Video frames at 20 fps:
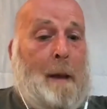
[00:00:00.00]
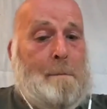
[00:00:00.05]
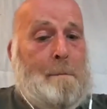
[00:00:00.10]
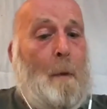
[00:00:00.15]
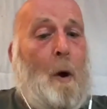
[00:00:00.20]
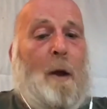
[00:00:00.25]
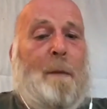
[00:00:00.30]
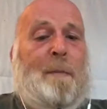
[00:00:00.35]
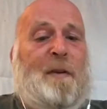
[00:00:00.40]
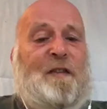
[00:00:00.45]

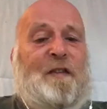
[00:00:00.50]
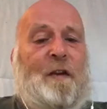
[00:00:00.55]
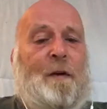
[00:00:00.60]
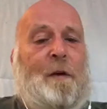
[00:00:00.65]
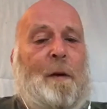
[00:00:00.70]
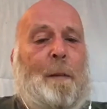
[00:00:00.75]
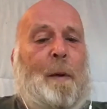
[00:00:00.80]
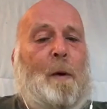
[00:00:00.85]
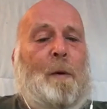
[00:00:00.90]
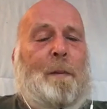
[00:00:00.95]
might be
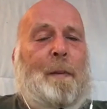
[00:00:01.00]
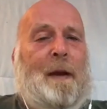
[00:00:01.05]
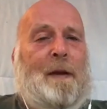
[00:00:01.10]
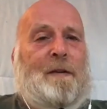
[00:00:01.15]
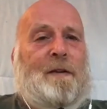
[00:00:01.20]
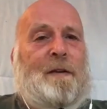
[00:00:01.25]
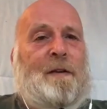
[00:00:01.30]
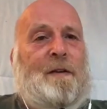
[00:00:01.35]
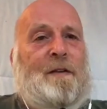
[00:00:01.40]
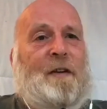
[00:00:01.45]
suitable,
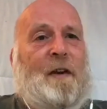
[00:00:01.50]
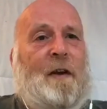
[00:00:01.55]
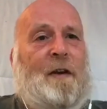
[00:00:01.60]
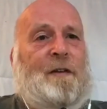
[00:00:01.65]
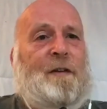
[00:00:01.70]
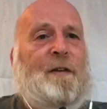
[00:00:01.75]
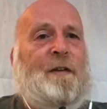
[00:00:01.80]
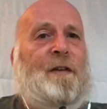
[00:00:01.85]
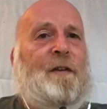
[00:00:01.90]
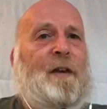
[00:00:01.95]
depends on the
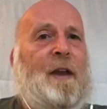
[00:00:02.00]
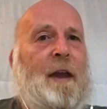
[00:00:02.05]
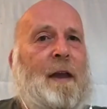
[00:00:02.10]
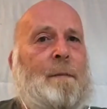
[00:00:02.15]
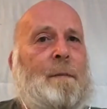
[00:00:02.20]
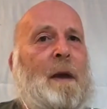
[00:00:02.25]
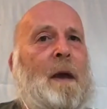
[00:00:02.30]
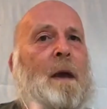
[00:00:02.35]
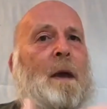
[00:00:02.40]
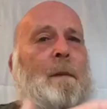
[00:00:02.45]
size of the
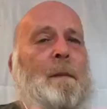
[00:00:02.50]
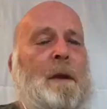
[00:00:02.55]
scheme,